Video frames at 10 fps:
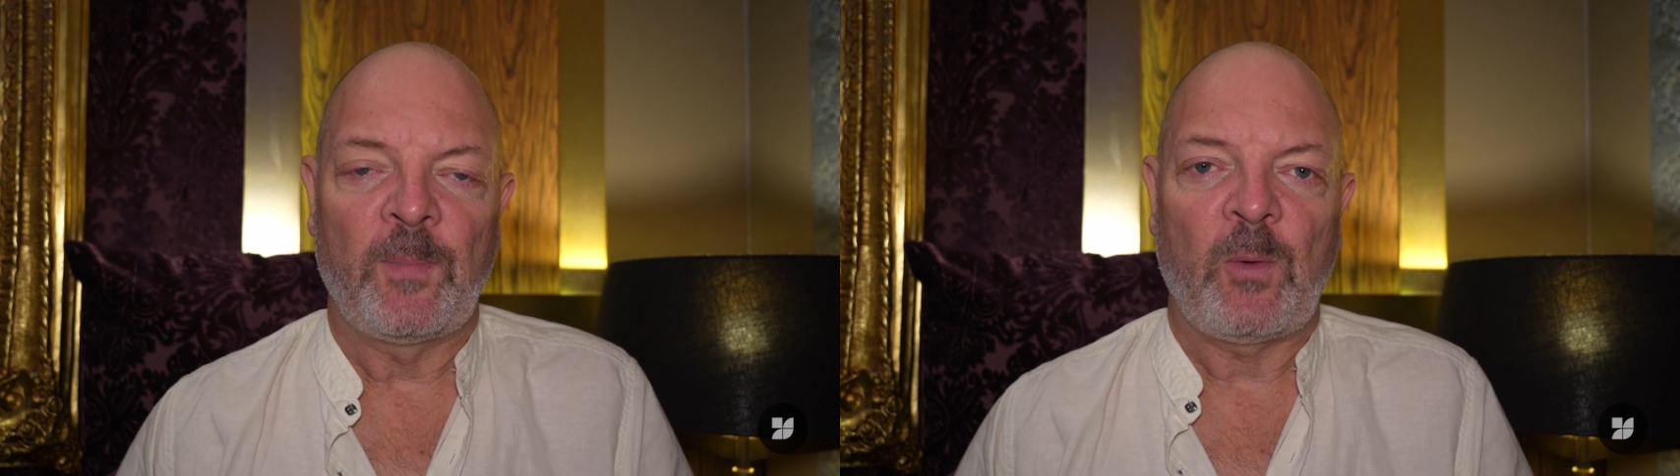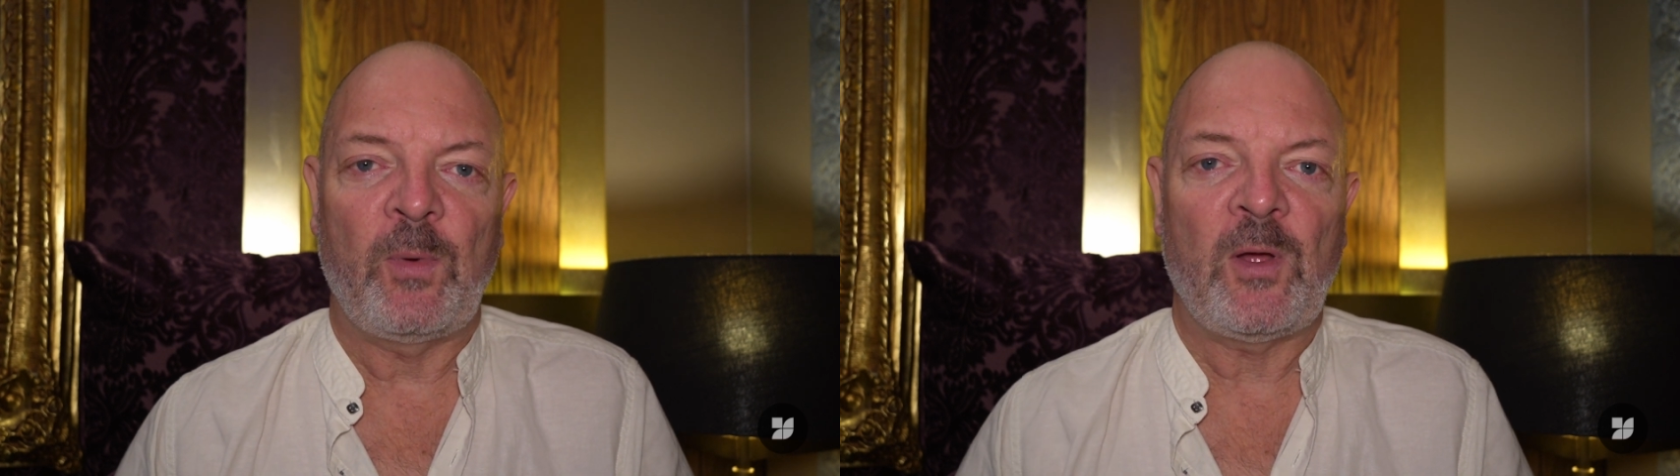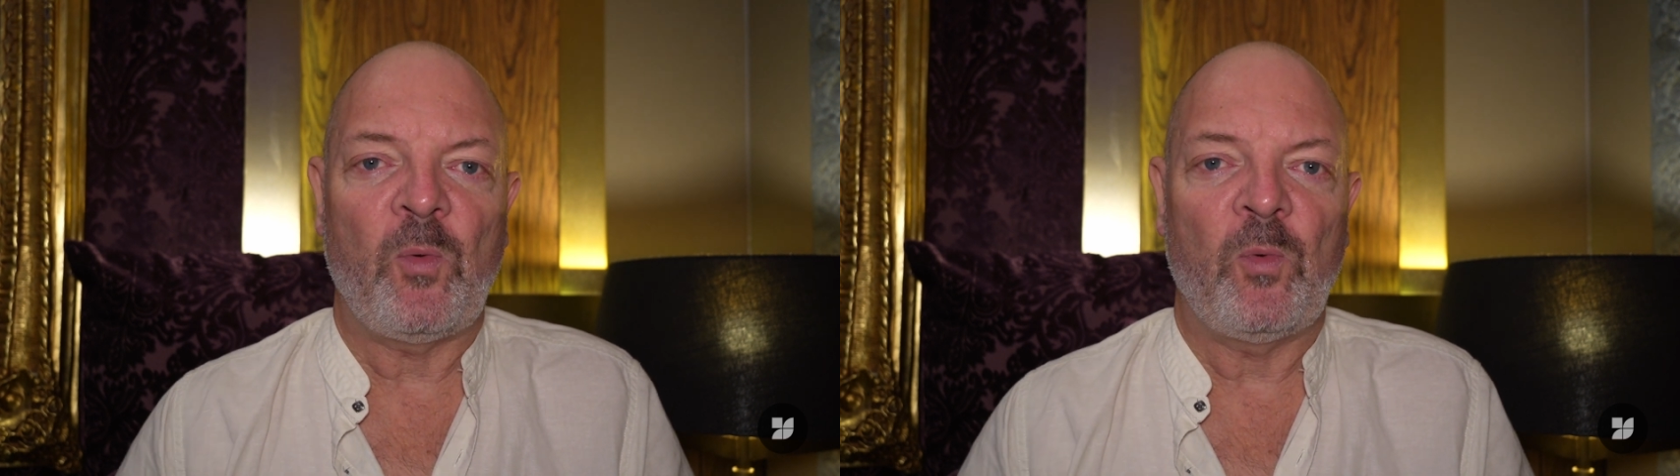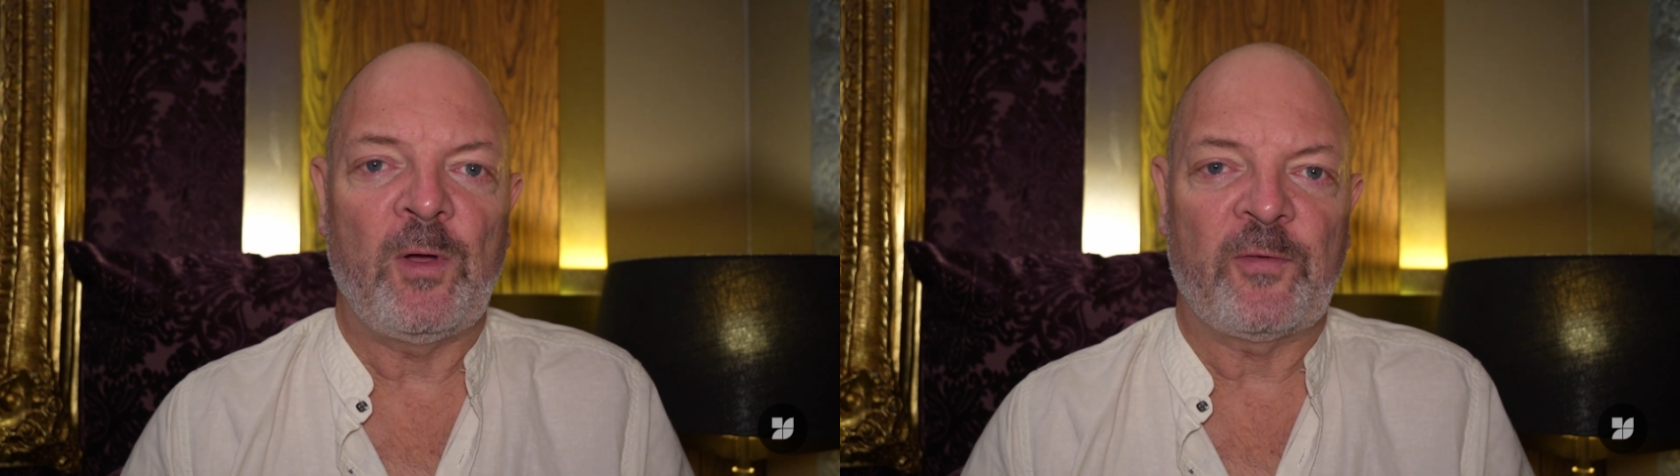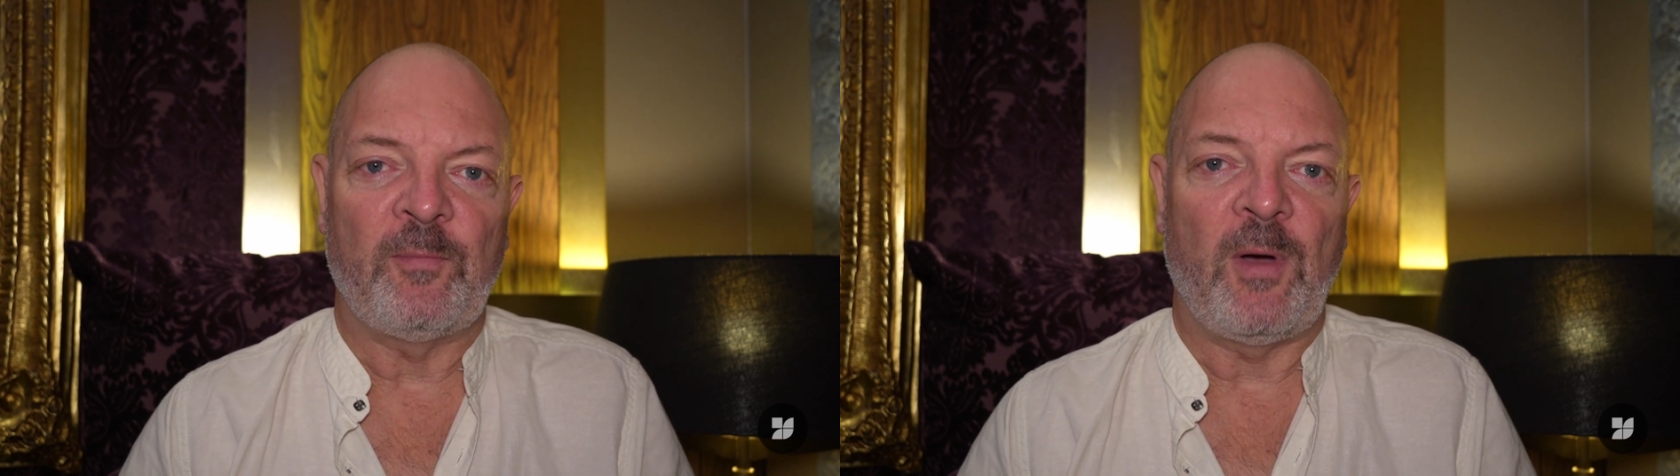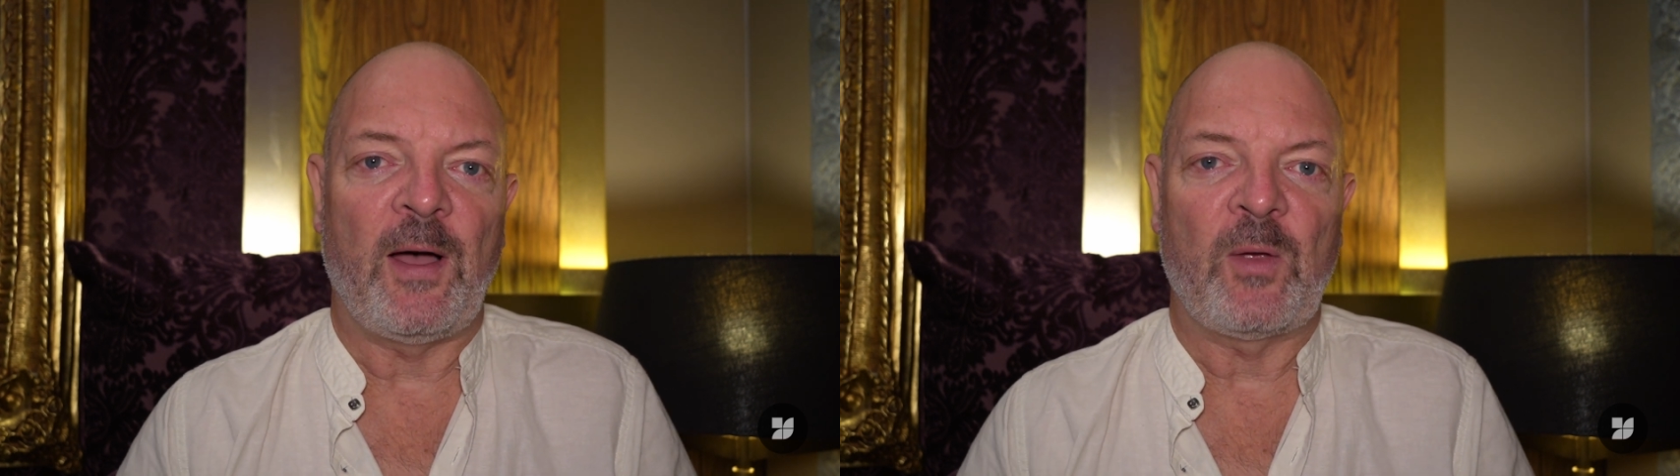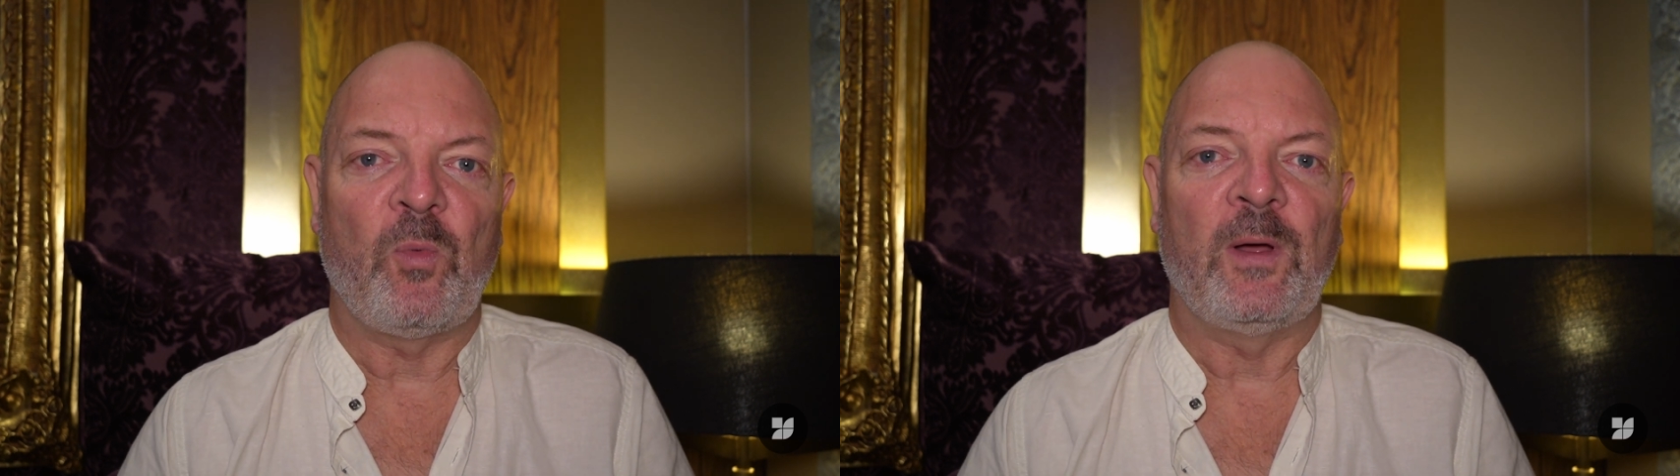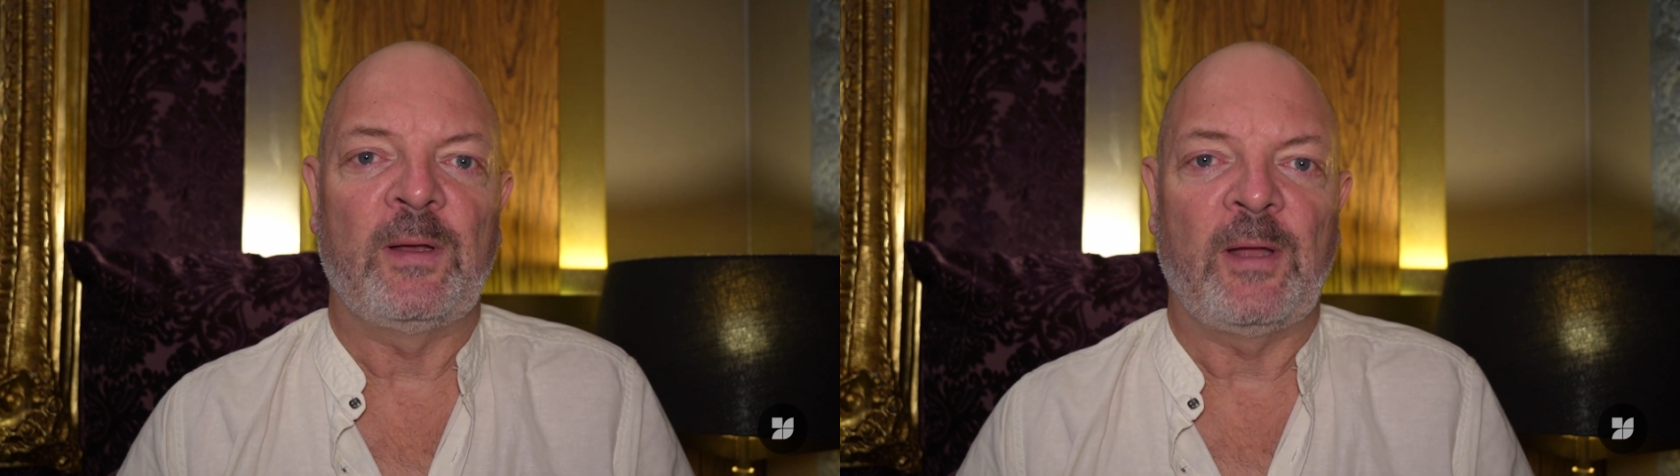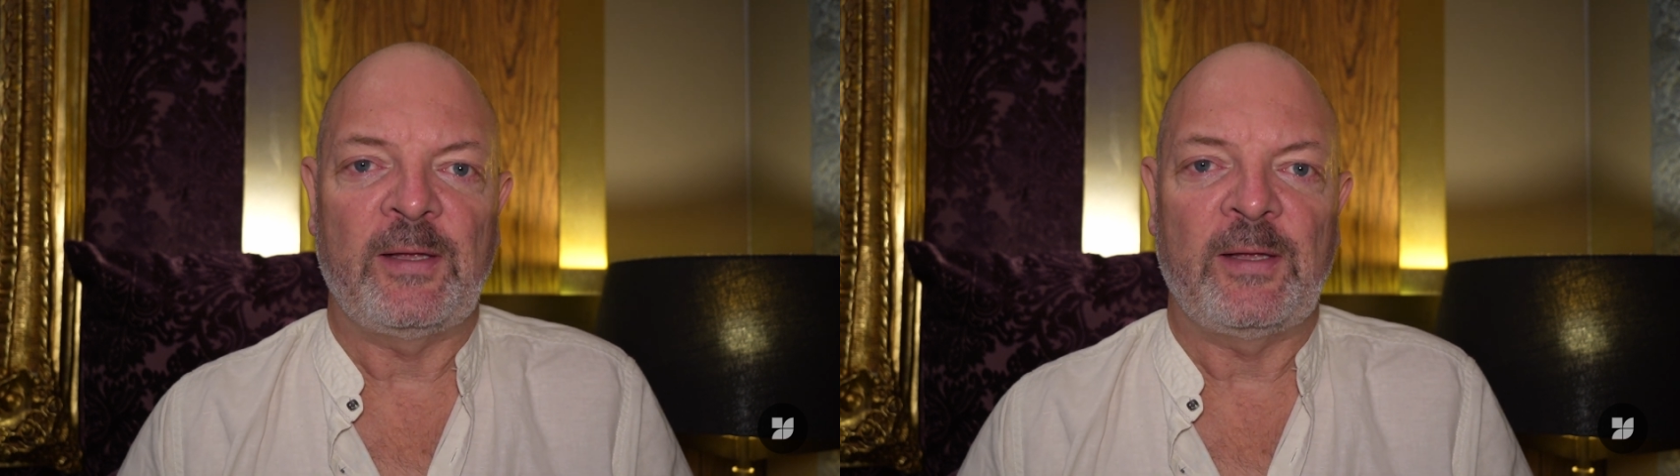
We don't work from I1,